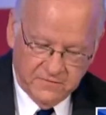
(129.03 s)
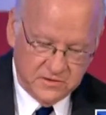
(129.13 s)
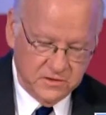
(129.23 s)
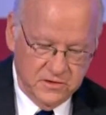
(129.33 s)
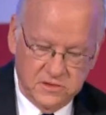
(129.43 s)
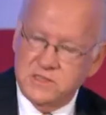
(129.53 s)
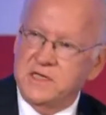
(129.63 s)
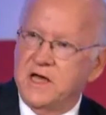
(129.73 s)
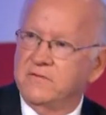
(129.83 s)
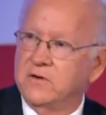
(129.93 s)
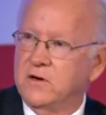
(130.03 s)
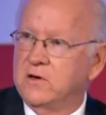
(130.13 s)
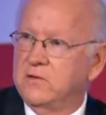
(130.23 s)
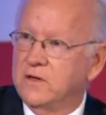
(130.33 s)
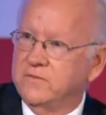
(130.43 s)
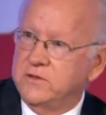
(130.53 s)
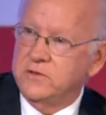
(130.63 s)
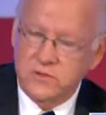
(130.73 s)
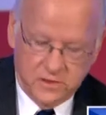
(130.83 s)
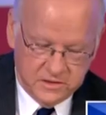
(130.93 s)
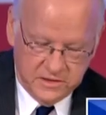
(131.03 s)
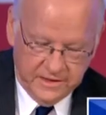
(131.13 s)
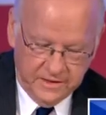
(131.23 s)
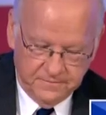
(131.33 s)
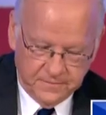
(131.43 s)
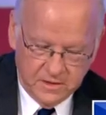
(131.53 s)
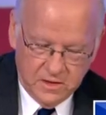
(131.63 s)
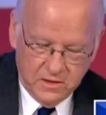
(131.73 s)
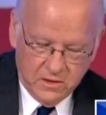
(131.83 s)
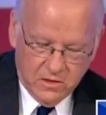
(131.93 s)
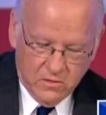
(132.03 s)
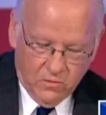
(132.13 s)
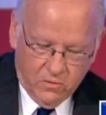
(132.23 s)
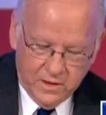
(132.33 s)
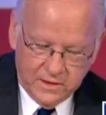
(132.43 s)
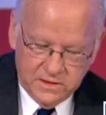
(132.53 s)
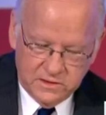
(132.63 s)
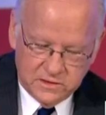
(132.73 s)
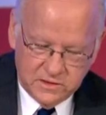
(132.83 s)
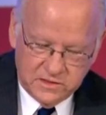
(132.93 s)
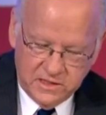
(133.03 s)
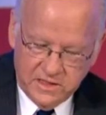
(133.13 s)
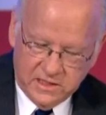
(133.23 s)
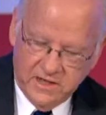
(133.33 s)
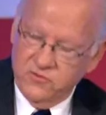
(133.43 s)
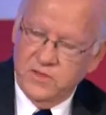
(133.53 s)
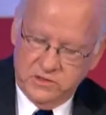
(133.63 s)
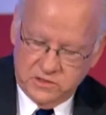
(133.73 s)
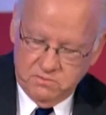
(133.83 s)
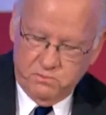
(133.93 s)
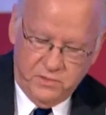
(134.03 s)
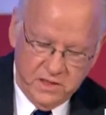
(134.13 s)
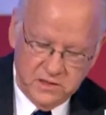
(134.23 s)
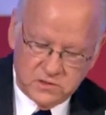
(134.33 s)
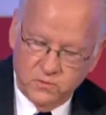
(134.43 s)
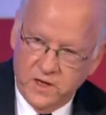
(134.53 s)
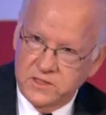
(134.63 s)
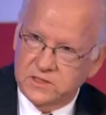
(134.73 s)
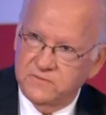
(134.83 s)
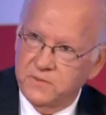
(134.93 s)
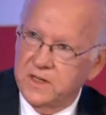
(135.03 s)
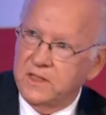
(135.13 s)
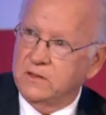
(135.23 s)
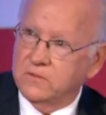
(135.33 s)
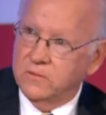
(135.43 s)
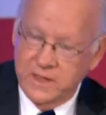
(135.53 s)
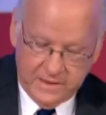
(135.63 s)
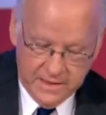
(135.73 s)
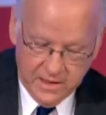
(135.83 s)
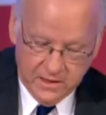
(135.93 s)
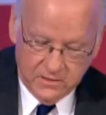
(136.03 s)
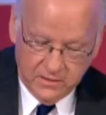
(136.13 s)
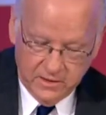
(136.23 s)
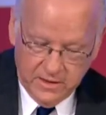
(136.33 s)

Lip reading: officer, the CFO of New York City. What is the city government's biggest waste of money right now,